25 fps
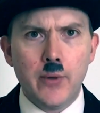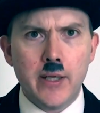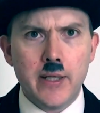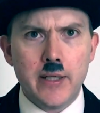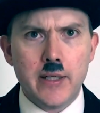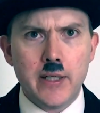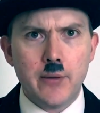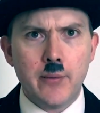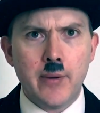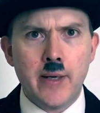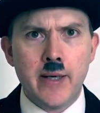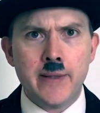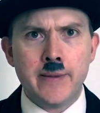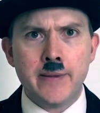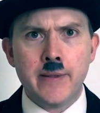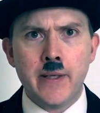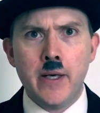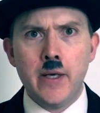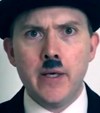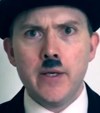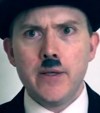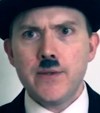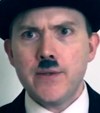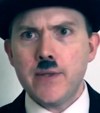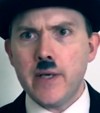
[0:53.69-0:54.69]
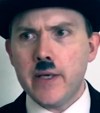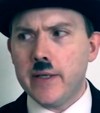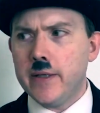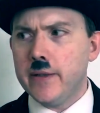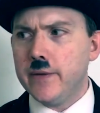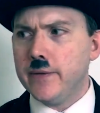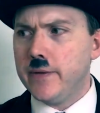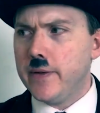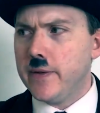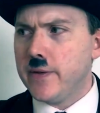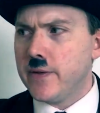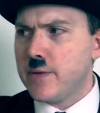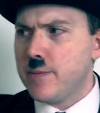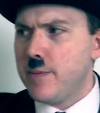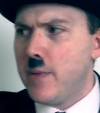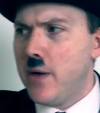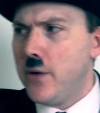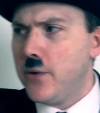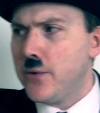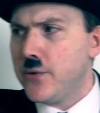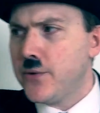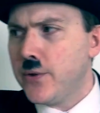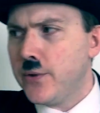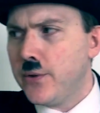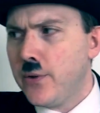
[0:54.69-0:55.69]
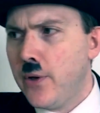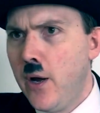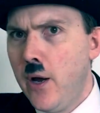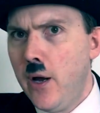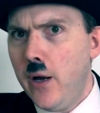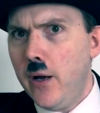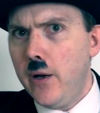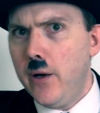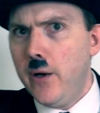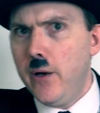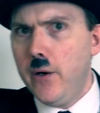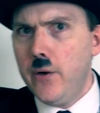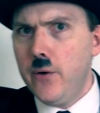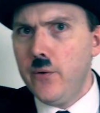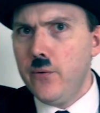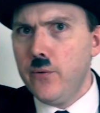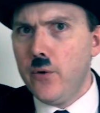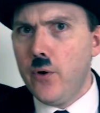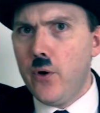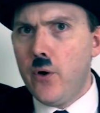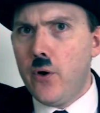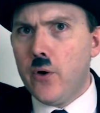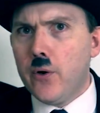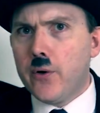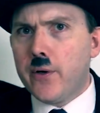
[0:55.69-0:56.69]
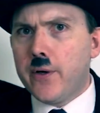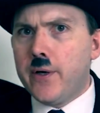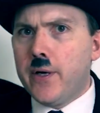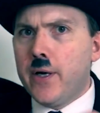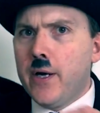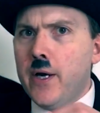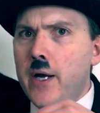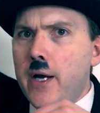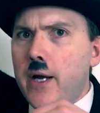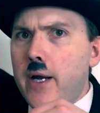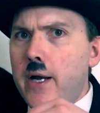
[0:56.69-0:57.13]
Will anyone second this motion? Oh, look!